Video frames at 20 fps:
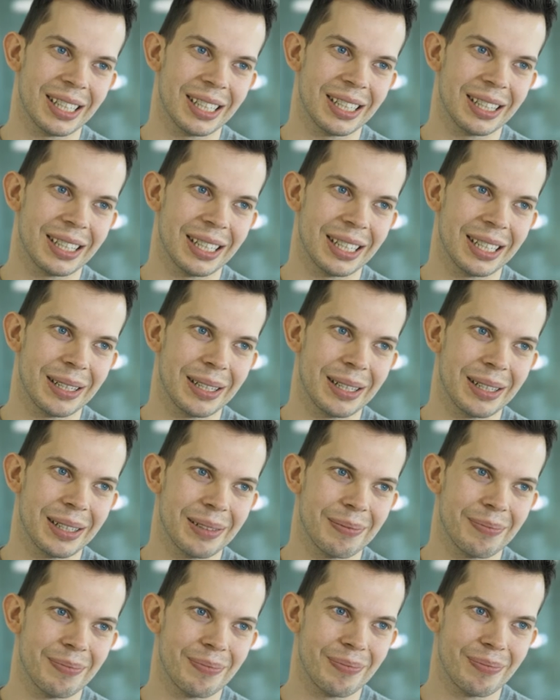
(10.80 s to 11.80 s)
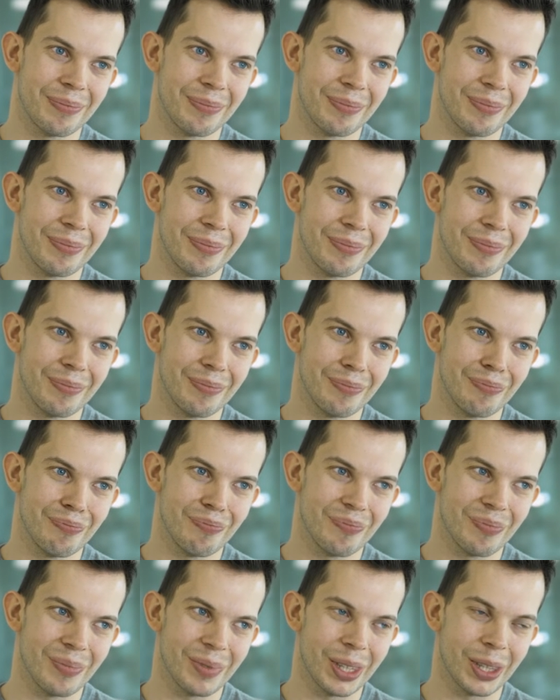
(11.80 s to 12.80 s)
there
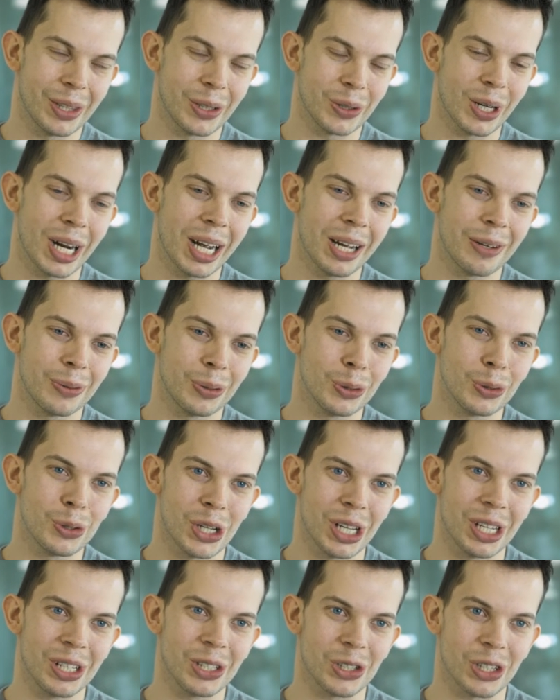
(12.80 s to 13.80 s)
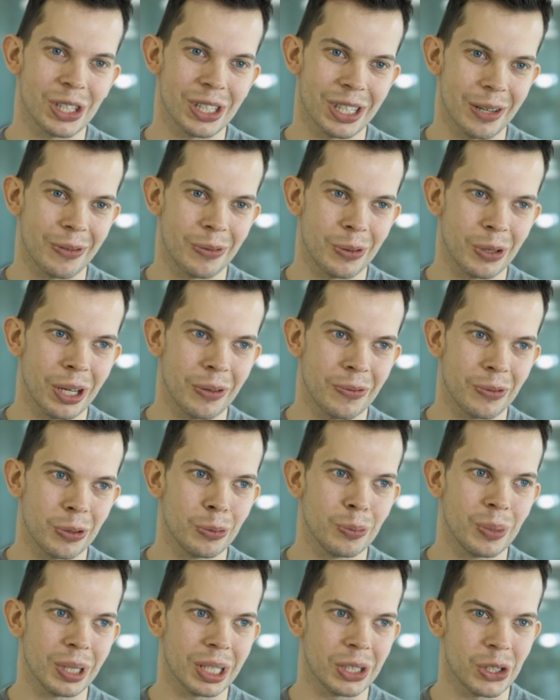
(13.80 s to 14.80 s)
are a few
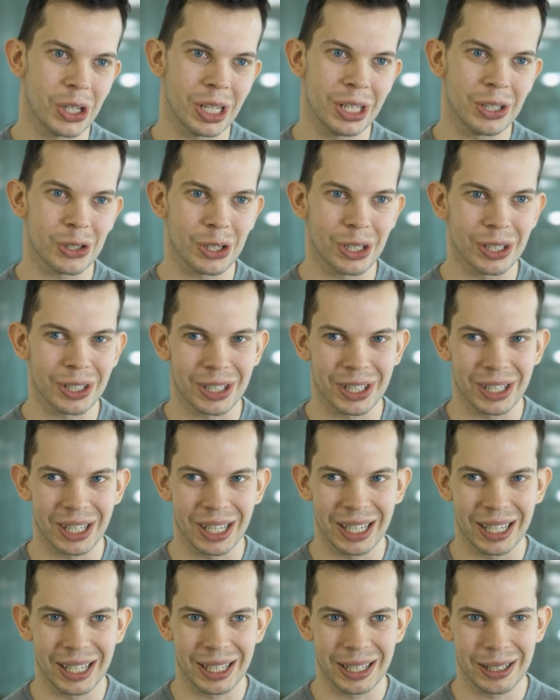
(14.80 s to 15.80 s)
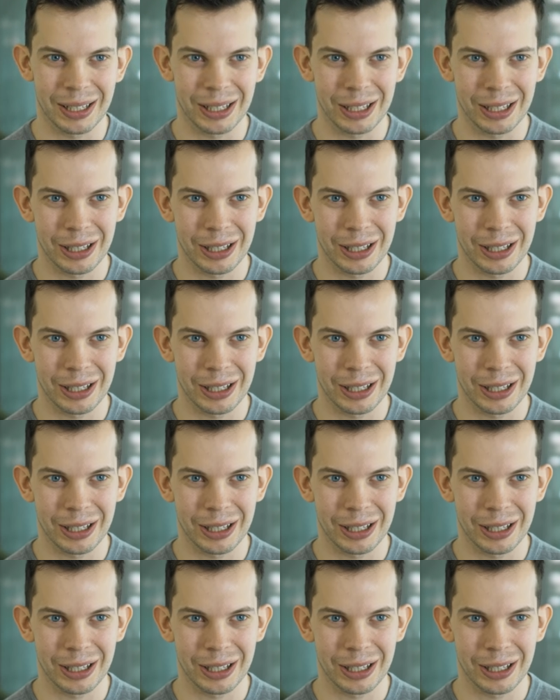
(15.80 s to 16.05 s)
big changes. If